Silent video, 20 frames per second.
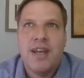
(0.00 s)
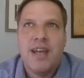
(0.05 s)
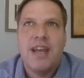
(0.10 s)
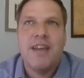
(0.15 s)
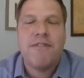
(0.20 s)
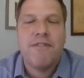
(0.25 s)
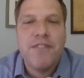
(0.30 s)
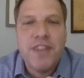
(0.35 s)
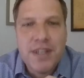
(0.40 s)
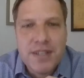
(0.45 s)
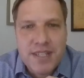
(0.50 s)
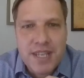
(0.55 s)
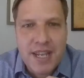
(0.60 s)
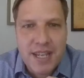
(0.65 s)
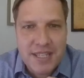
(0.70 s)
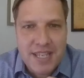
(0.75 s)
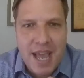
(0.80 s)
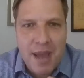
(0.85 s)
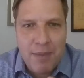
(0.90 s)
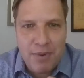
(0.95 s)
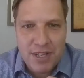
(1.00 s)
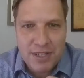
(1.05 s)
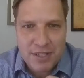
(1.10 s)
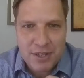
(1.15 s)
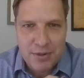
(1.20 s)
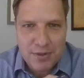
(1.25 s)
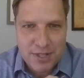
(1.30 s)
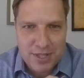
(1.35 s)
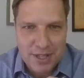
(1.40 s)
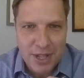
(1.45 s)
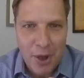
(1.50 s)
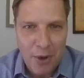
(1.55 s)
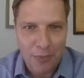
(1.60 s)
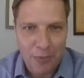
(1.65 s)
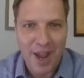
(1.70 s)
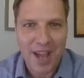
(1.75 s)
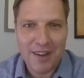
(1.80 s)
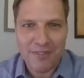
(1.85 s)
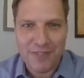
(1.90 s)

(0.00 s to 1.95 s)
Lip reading: it feels like it's happening so slow, right?